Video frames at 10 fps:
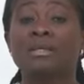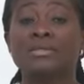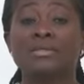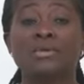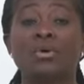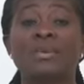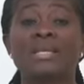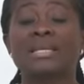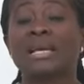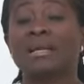So
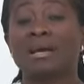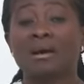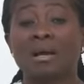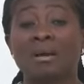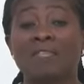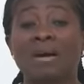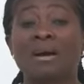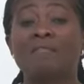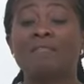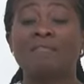basically, I'll
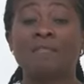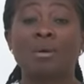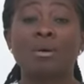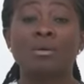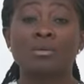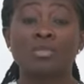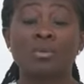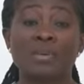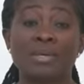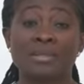cover 4
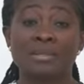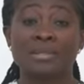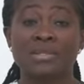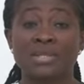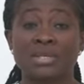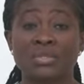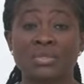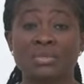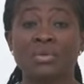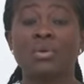topics in this
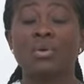section.